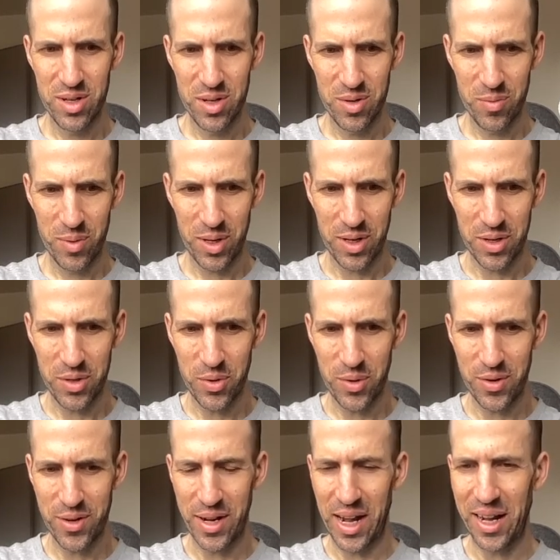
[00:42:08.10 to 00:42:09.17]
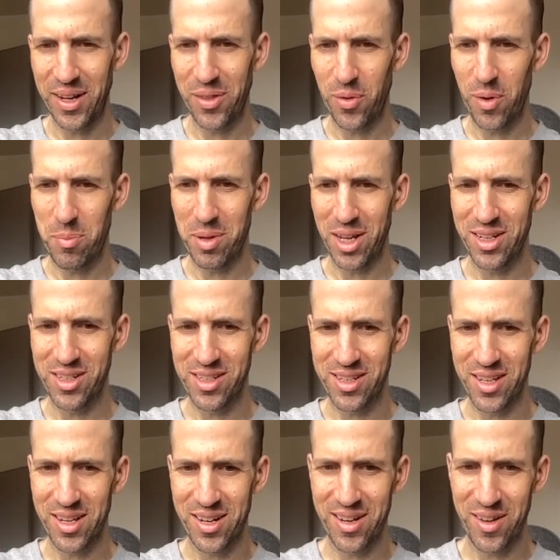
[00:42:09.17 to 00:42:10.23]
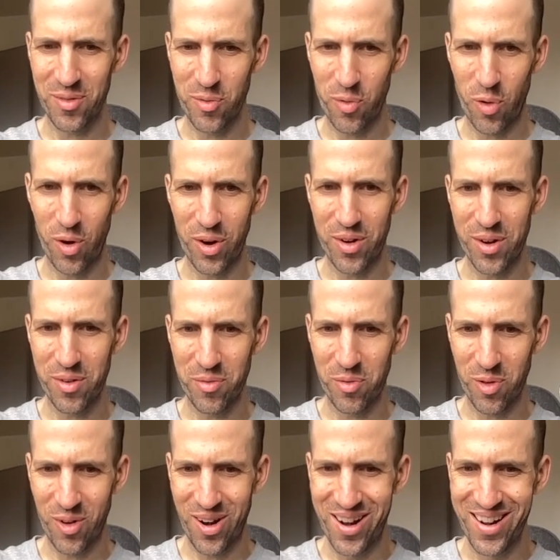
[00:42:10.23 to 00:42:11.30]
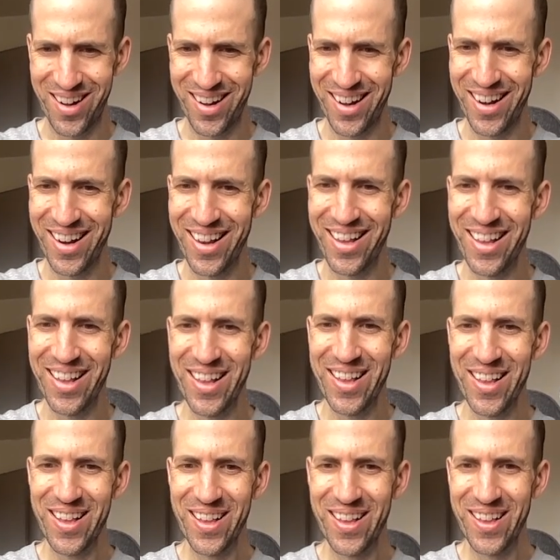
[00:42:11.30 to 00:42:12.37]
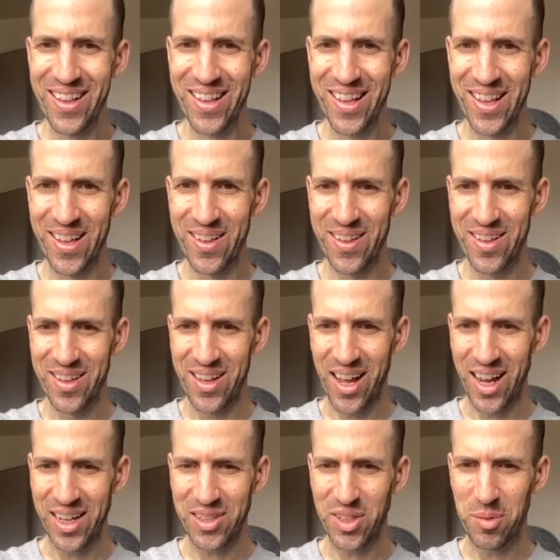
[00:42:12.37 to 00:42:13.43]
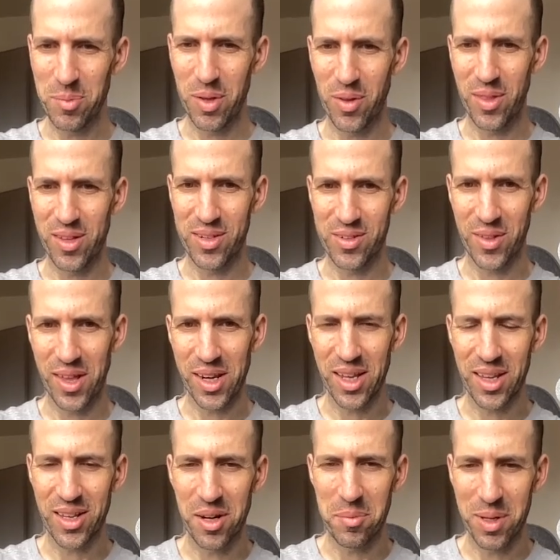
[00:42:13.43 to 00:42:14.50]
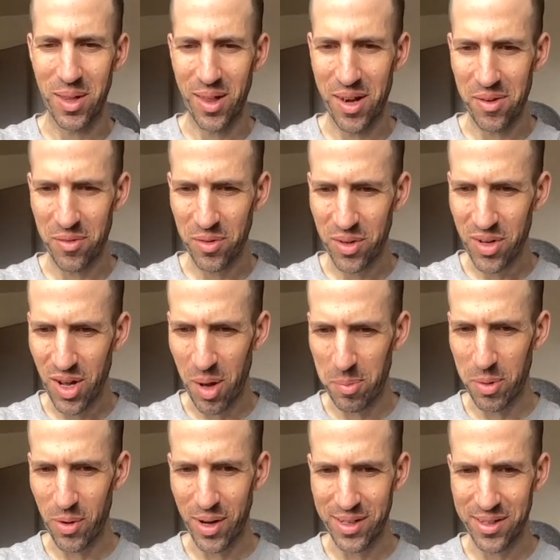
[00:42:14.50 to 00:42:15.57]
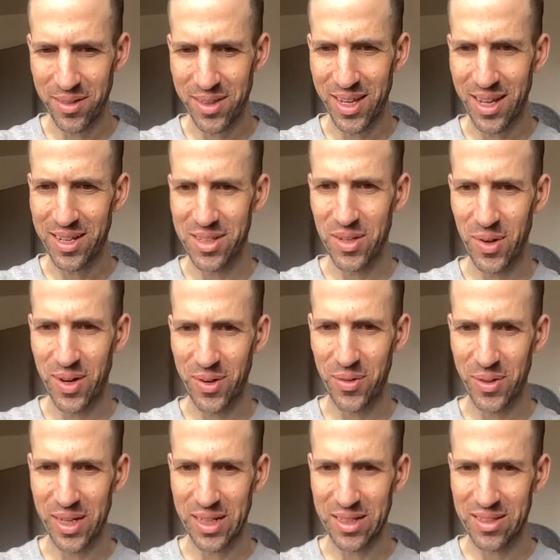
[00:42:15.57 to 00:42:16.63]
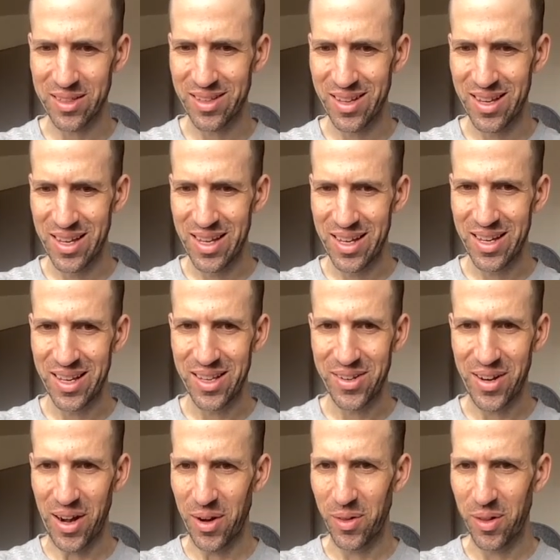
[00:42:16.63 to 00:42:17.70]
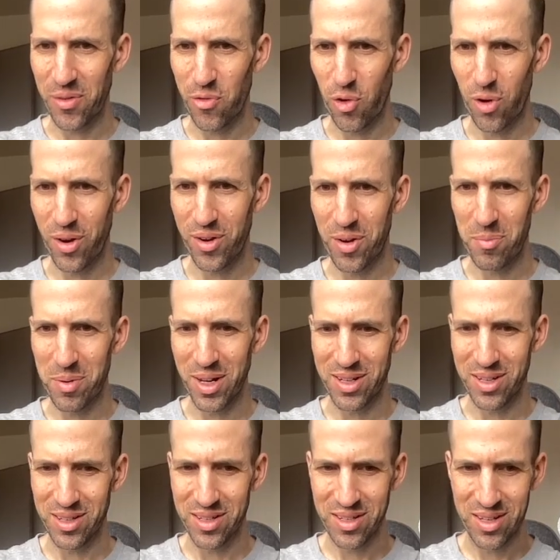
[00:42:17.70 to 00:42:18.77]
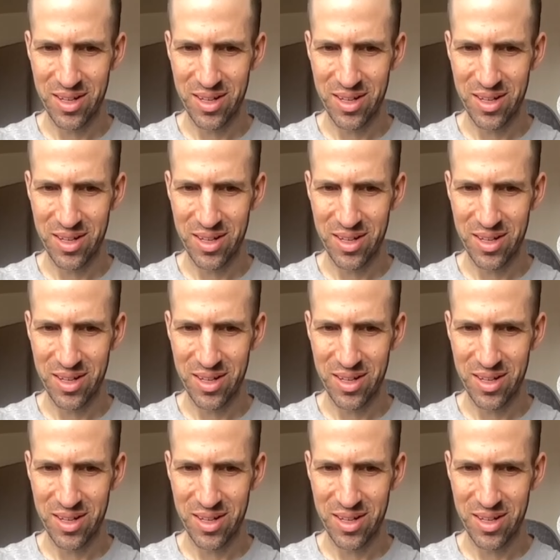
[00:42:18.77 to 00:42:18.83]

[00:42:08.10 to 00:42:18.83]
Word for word: We are 283 pages in of 404. I assume though there's a lot going to be a lot of copyrights at the end, so I don't think it's entirely 400 pages.